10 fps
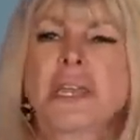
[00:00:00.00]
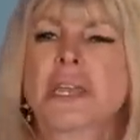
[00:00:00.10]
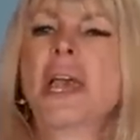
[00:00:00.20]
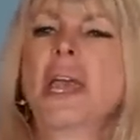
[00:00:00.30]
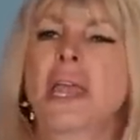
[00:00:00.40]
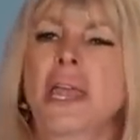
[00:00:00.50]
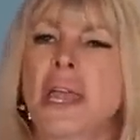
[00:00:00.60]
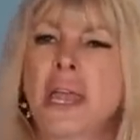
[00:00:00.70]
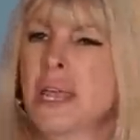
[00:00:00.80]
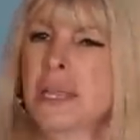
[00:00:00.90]

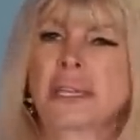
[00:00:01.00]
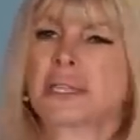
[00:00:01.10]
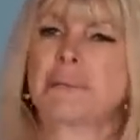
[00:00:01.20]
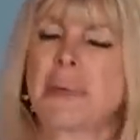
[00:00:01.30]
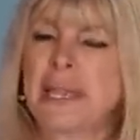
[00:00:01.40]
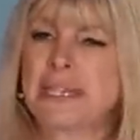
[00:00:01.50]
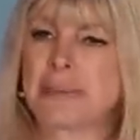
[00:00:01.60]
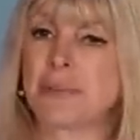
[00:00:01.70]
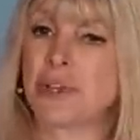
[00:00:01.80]
Yay, that's amazing.